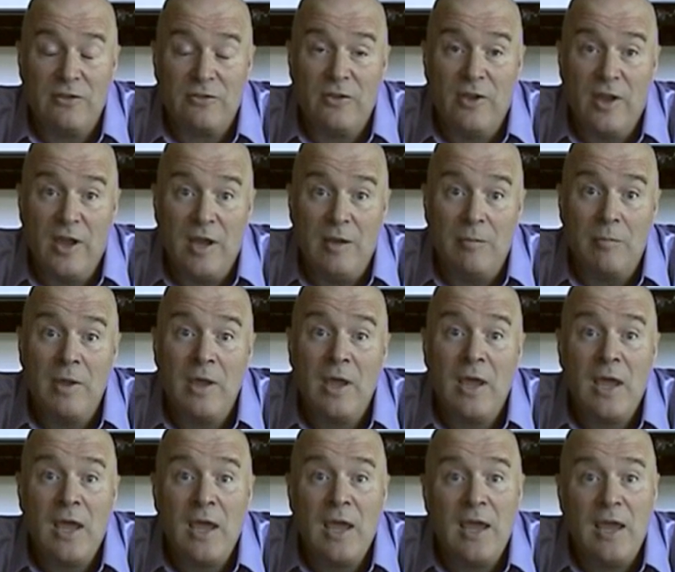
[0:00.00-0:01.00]
its name,
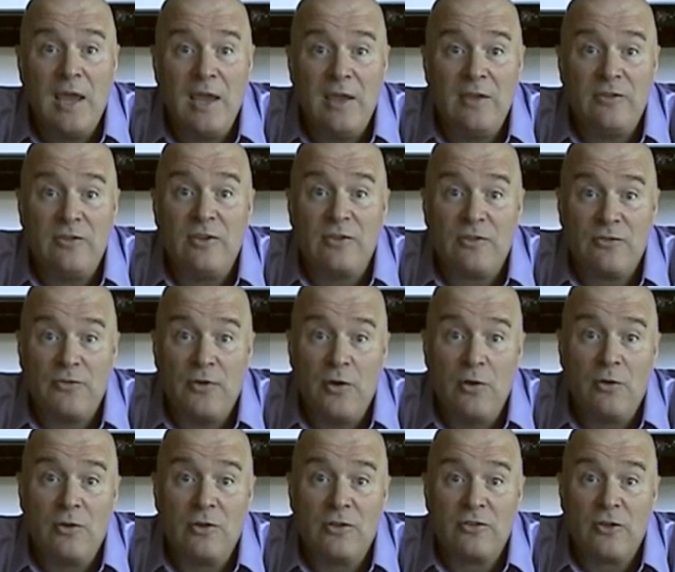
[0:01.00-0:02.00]
is its
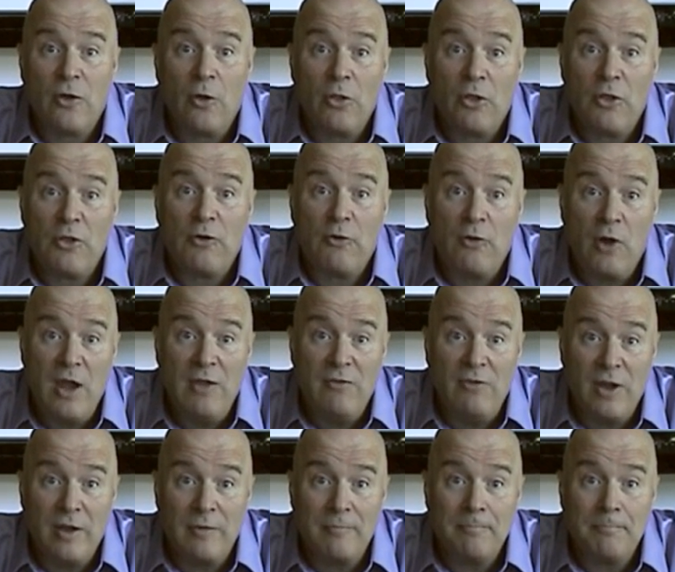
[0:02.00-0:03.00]
focus on
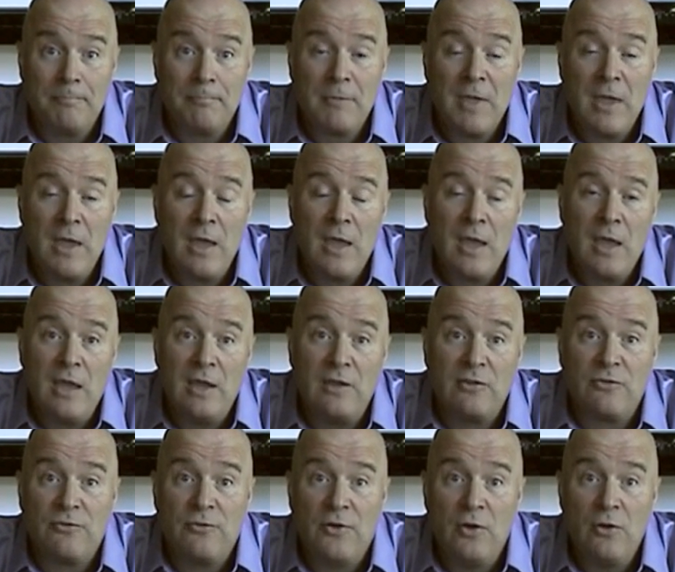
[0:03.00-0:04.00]
thriving.
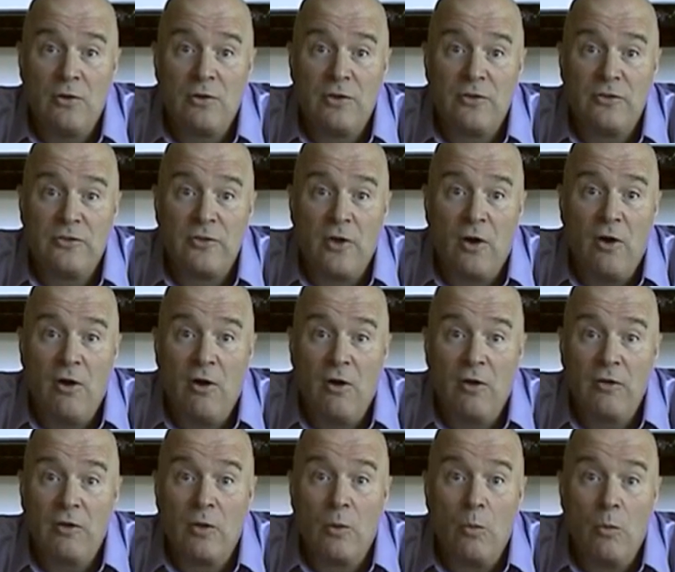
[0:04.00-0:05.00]
Its focus
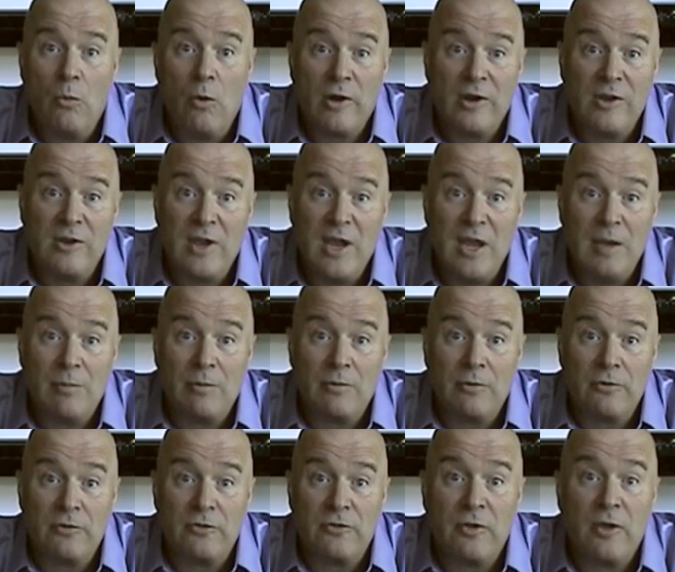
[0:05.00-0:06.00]
on what
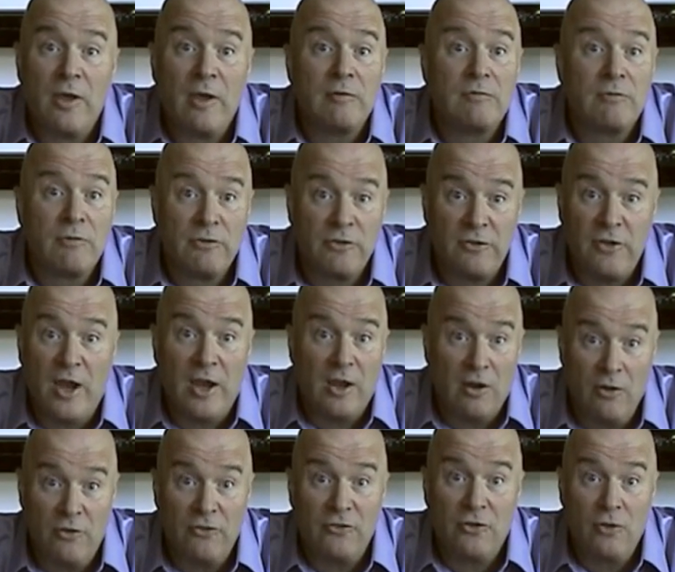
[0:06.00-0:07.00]
enables
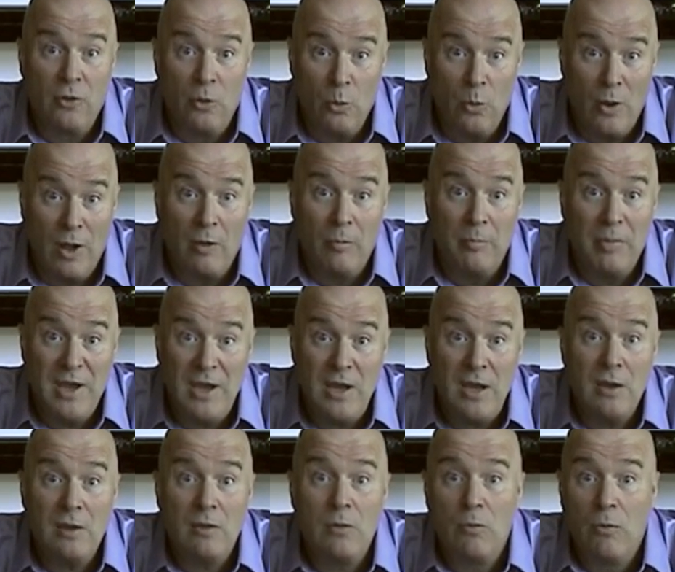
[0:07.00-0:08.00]
psychological
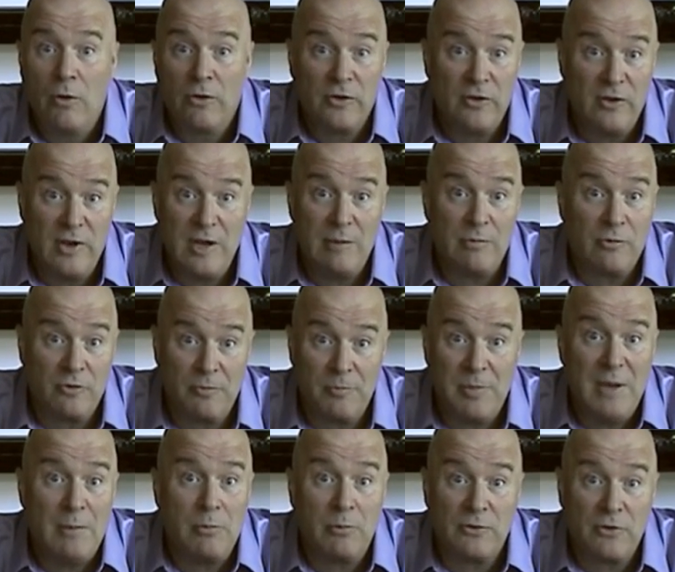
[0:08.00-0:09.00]
well-being, what enables
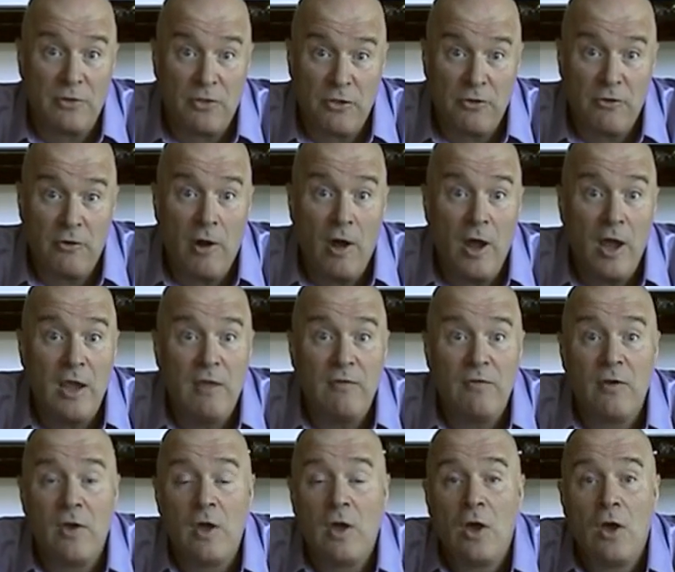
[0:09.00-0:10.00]
people to
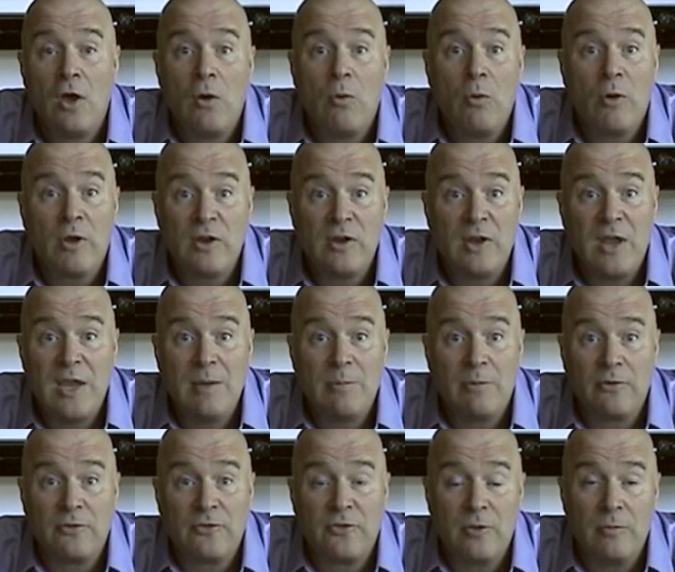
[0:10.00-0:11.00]
thrive, what
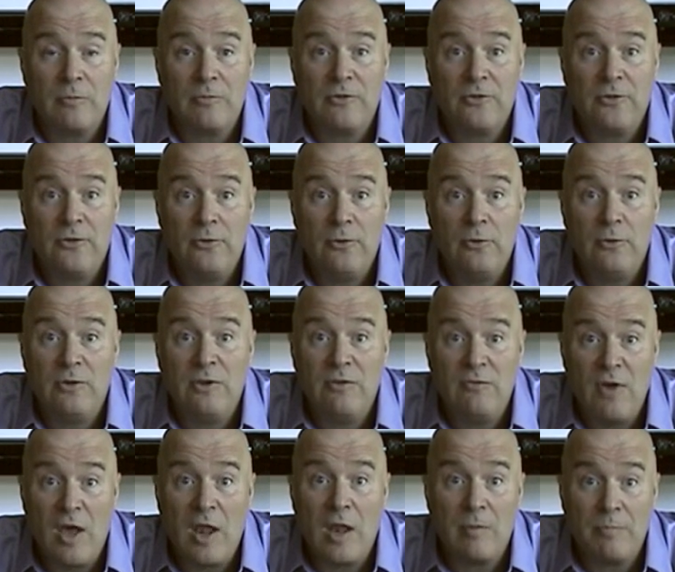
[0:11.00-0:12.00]
enables them to
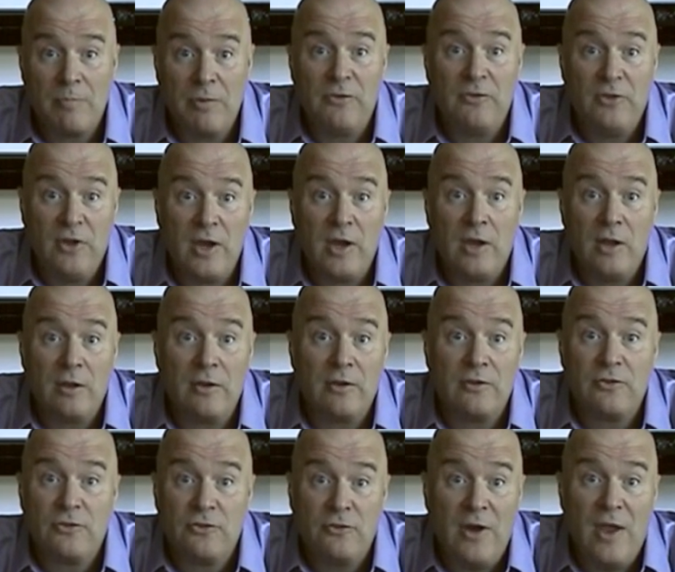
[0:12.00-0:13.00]
develop
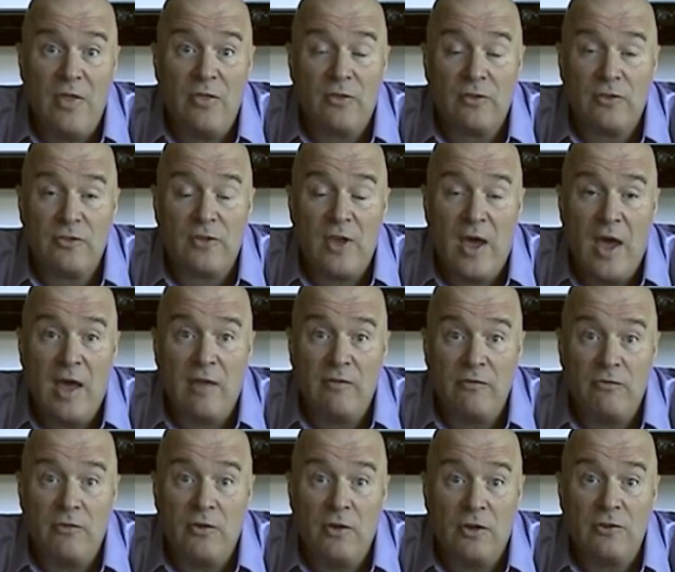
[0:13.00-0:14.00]
particular strengths
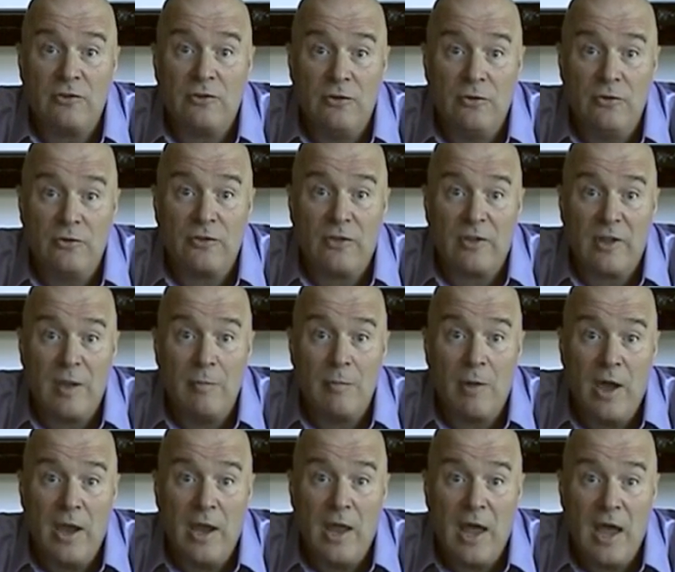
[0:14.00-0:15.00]
and virtues that they
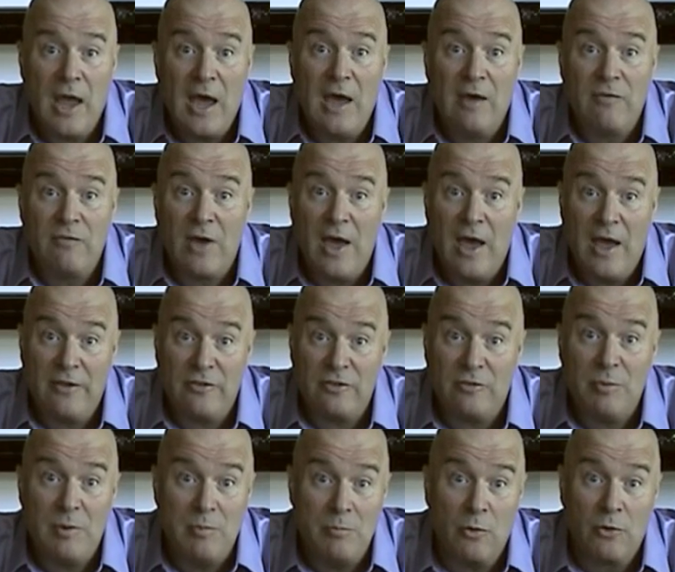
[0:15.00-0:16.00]
might have
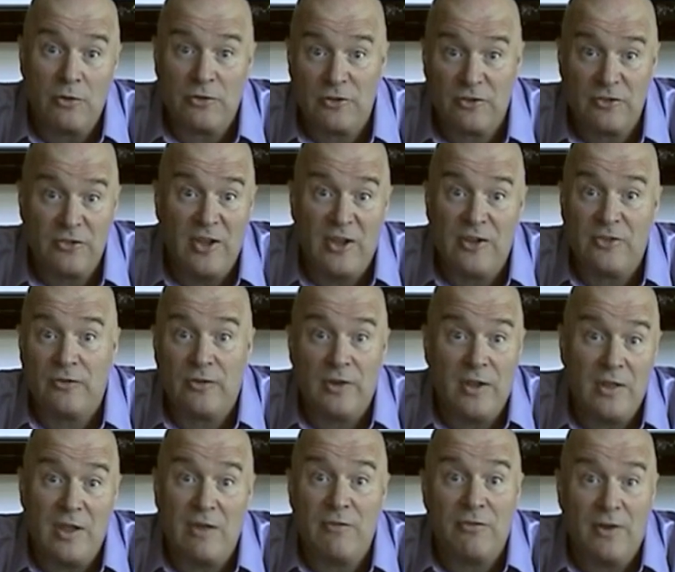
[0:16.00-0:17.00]
and to be more successful
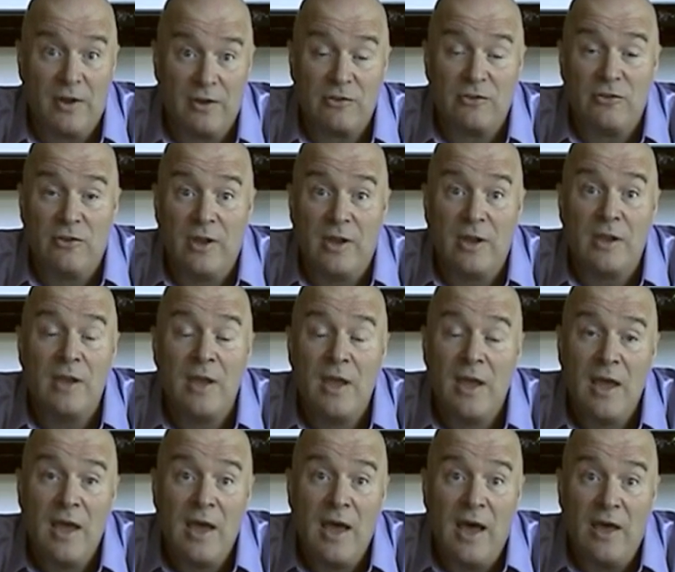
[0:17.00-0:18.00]
in their functioning
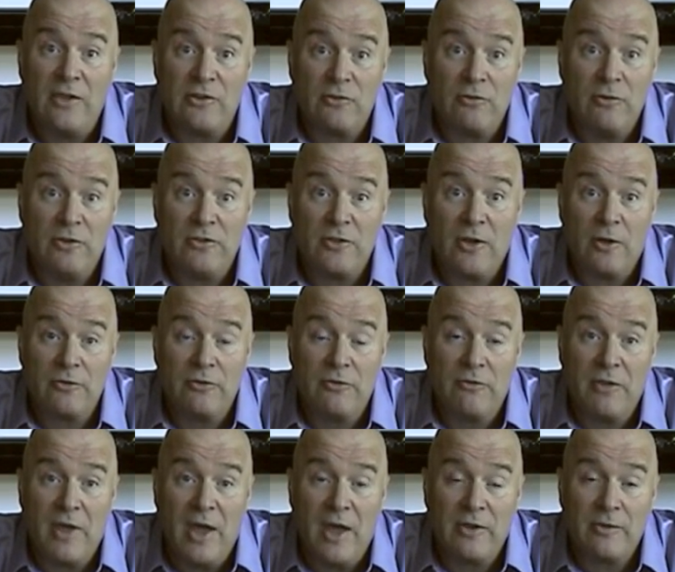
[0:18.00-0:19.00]
as a result
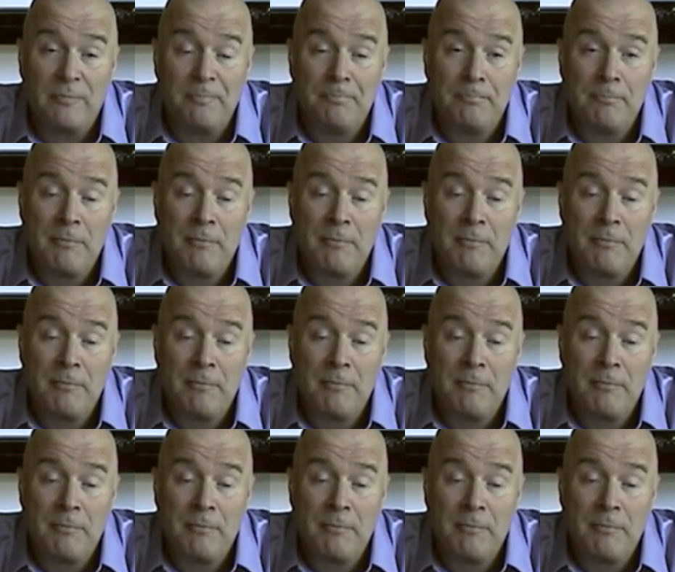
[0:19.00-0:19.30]
of that.